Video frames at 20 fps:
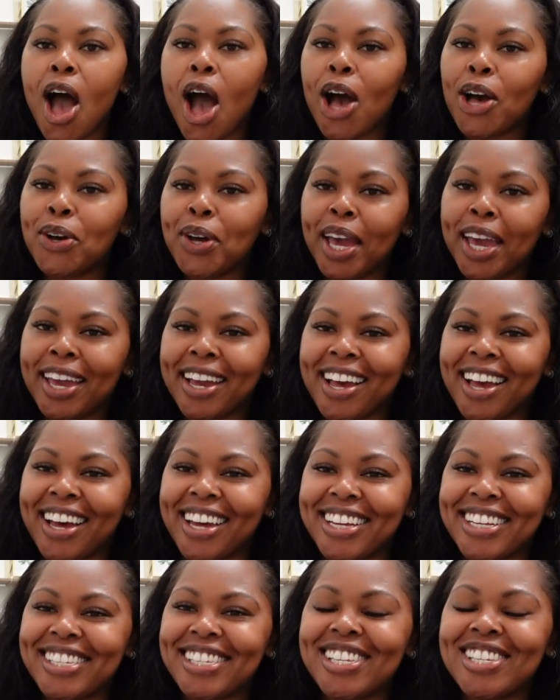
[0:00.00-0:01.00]
Okay,
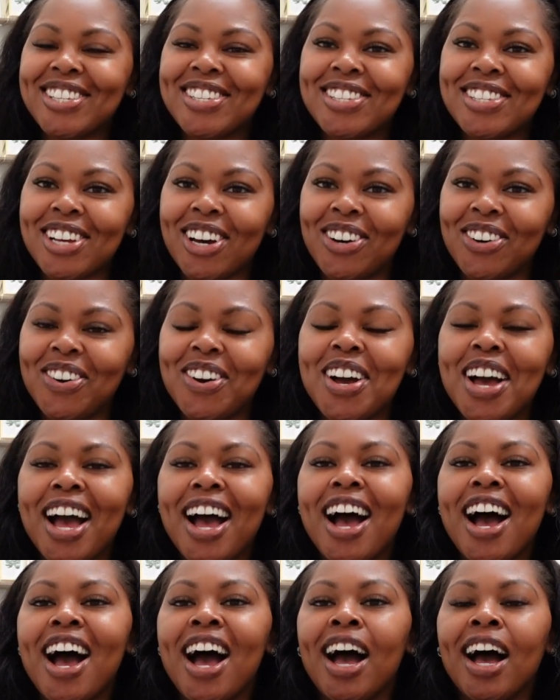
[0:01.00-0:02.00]
guys, so
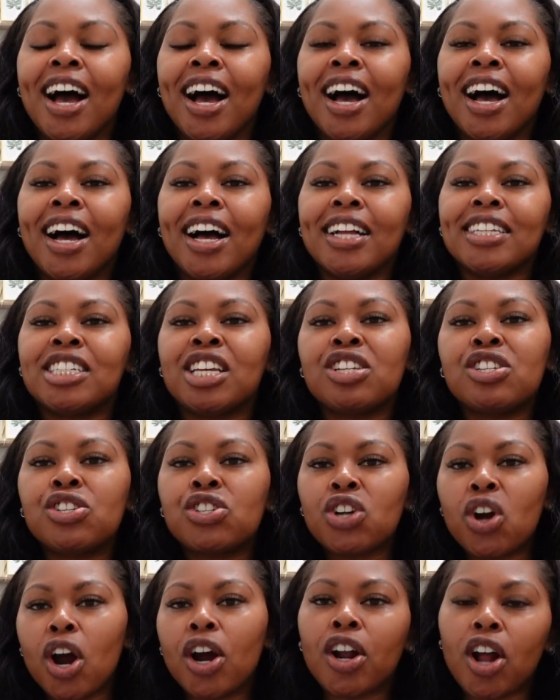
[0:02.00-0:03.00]
to
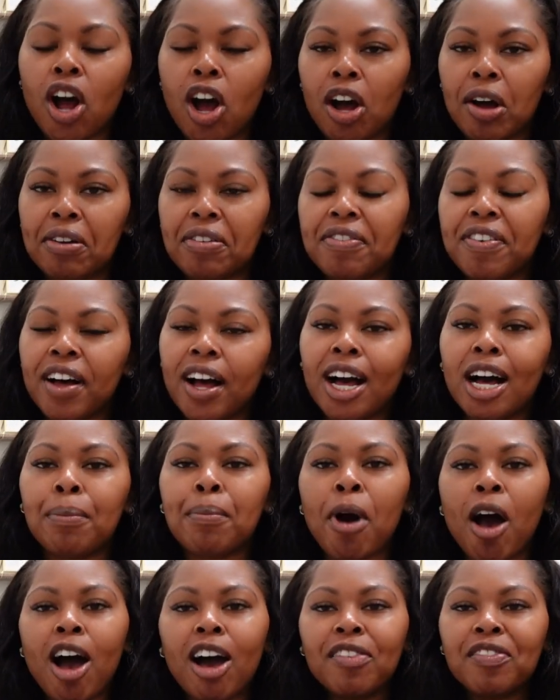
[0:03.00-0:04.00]
start off,
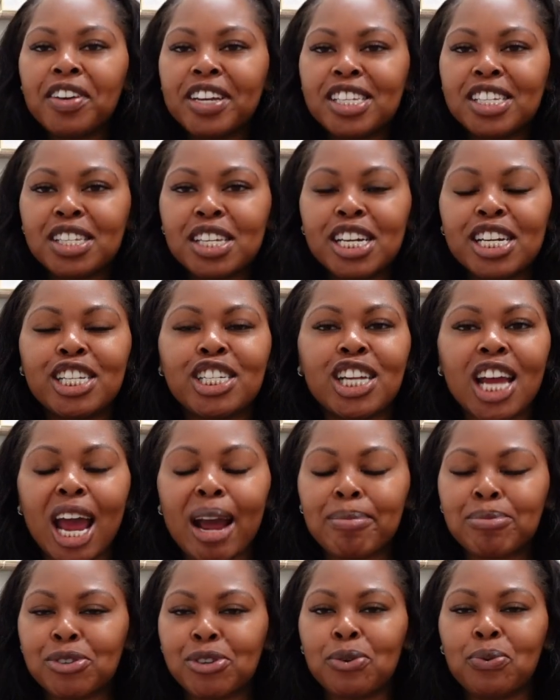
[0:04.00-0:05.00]
obviously
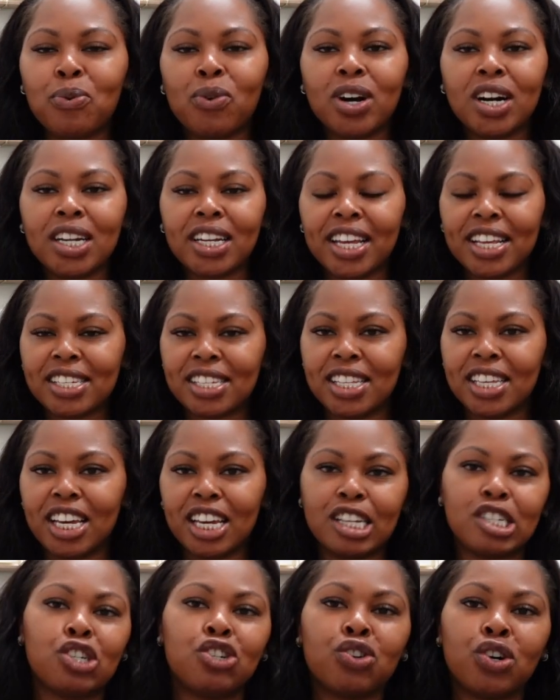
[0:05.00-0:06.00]
chapter 1 is the
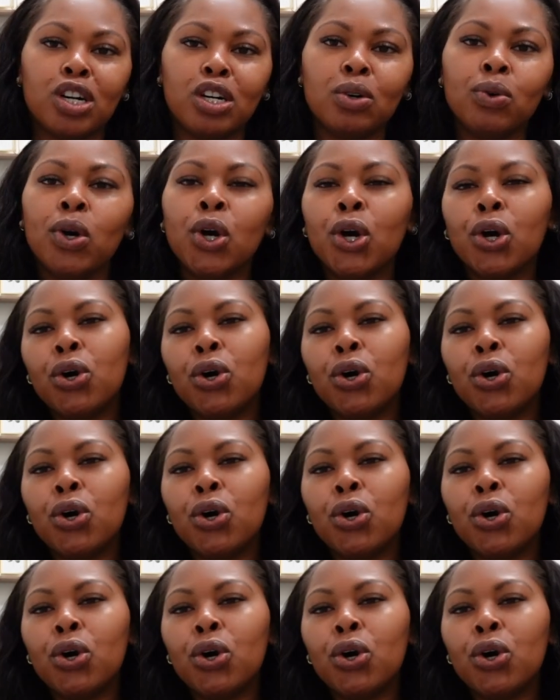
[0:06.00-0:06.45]
intro.